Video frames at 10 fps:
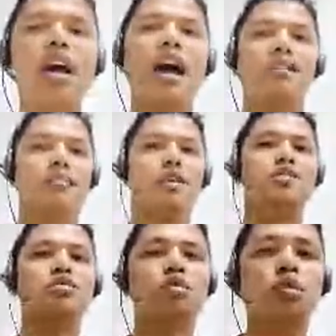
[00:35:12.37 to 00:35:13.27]
And
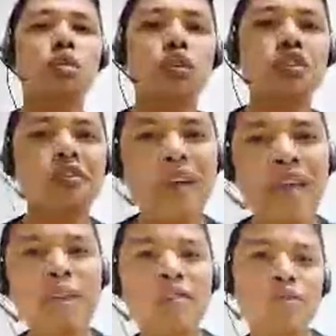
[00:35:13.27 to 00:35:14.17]
better to go with
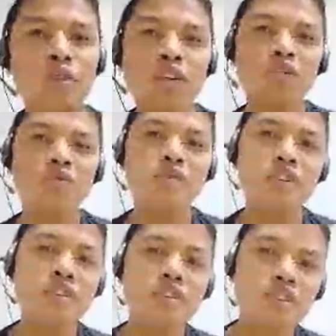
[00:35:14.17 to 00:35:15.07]
family. If you want to
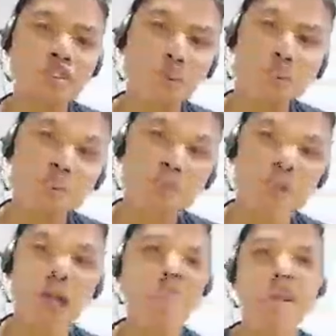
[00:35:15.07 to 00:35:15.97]
visit Chitwan National
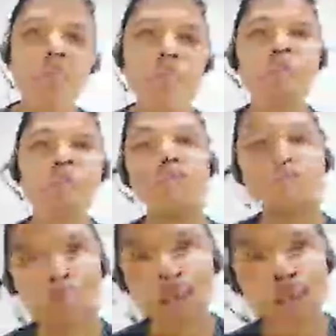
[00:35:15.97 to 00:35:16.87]
Park, better to go with
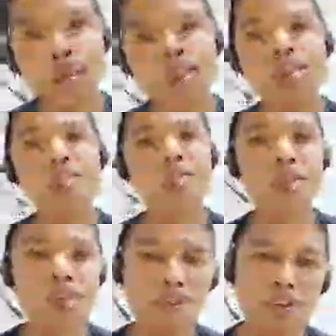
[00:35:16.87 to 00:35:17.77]
family,
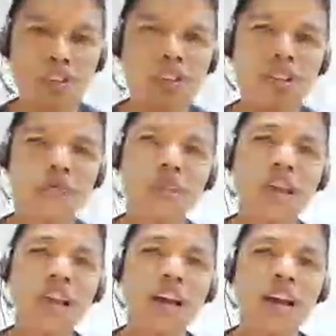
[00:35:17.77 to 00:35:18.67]
enjoy yourself,
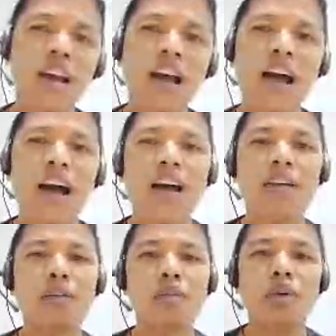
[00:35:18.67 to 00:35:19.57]

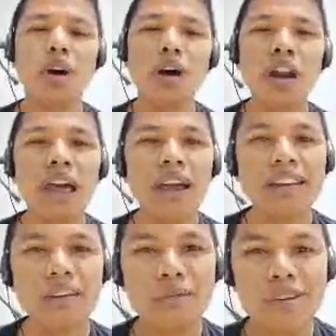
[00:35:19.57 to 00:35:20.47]
and do all
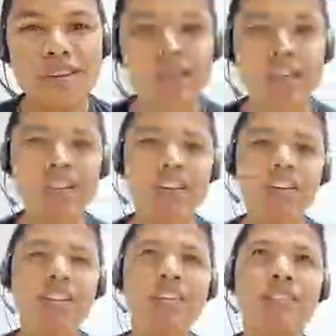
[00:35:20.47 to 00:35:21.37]
activities
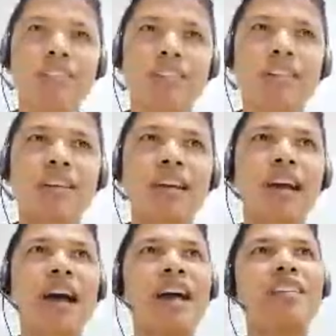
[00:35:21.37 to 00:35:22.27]
there.
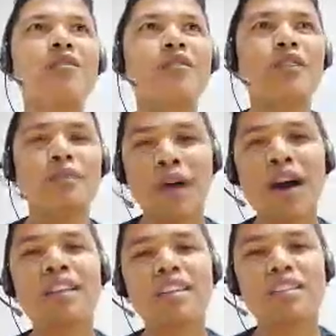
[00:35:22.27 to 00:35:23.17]
Elephant
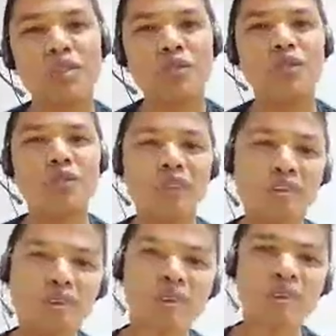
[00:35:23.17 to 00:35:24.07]
bath is one of the
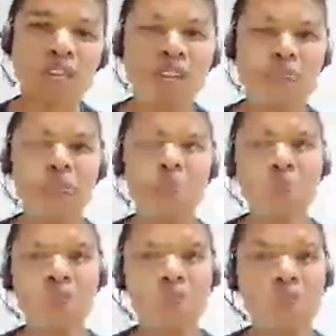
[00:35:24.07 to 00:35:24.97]
famous activity
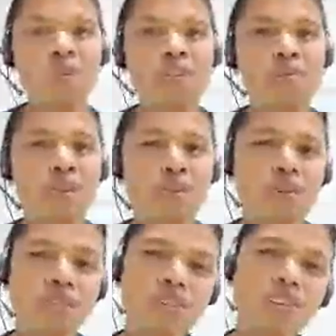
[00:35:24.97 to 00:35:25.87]
for the tourists,
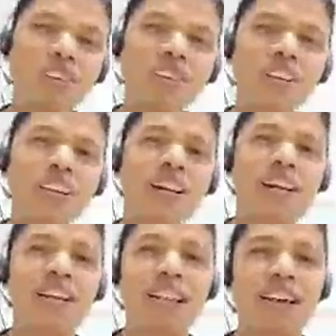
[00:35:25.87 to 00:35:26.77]
because
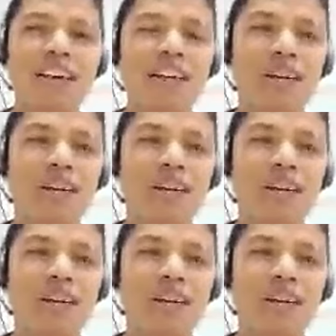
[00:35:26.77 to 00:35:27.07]
like